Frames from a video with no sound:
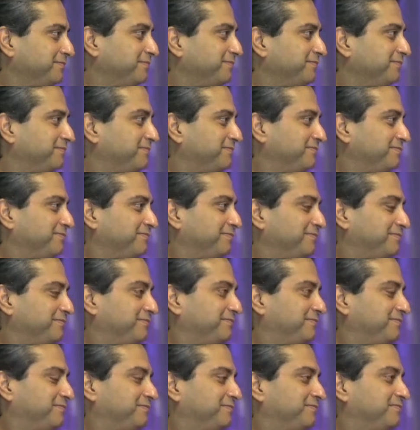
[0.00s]

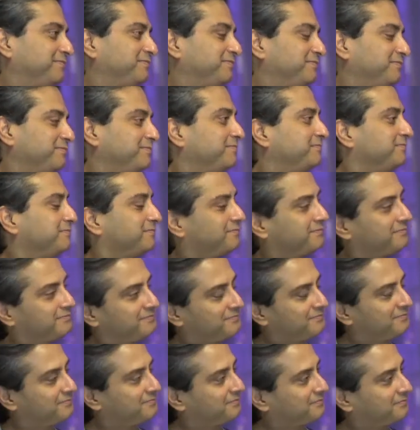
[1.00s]

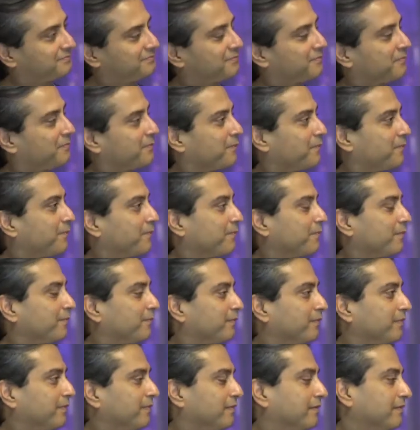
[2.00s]

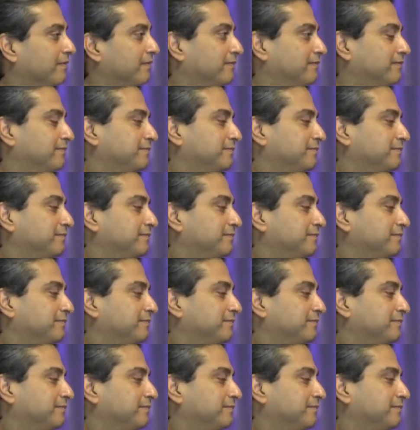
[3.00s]
This person isn't speaking.